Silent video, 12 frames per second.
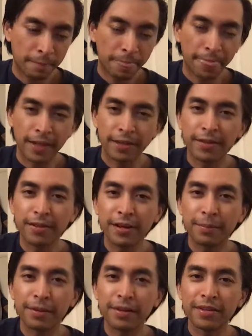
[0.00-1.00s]
I think I
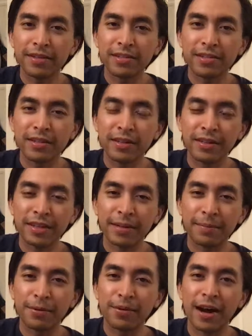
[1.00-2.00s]
play this a
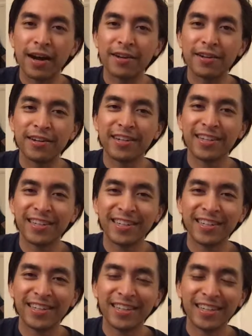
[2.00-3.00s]
capo higher.
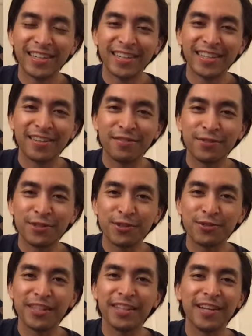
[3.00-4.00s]
It feels
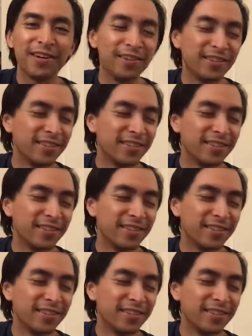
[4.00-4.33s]
really low,